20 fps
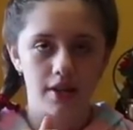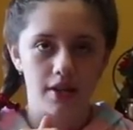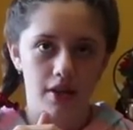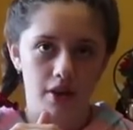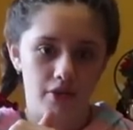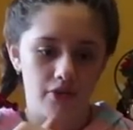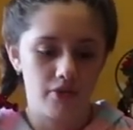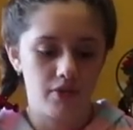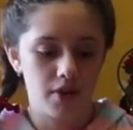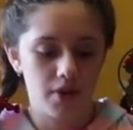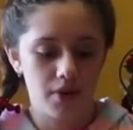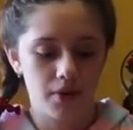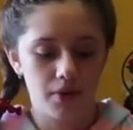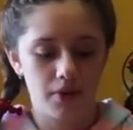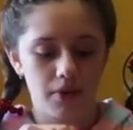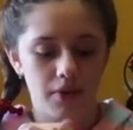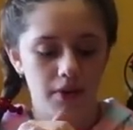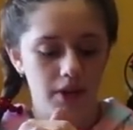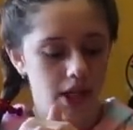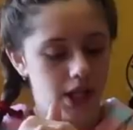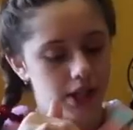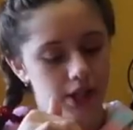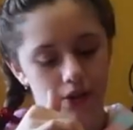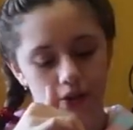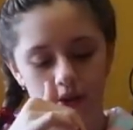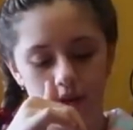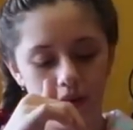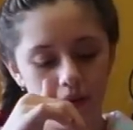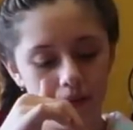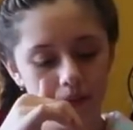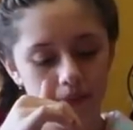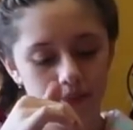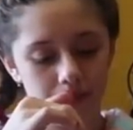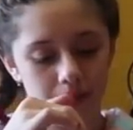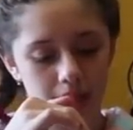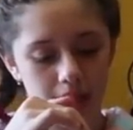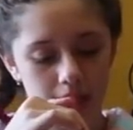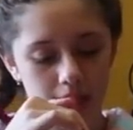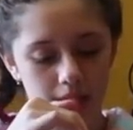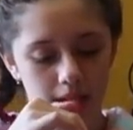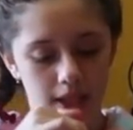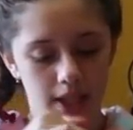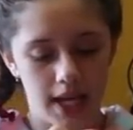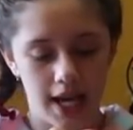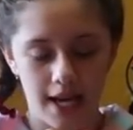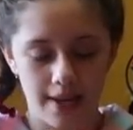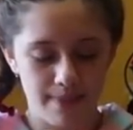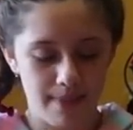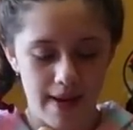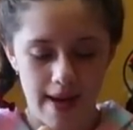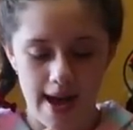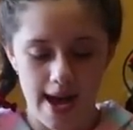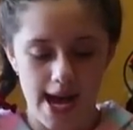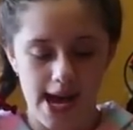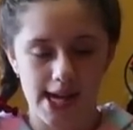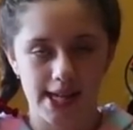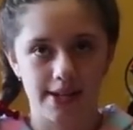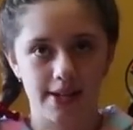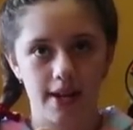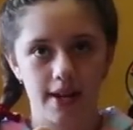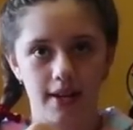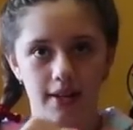your phone, your iPad,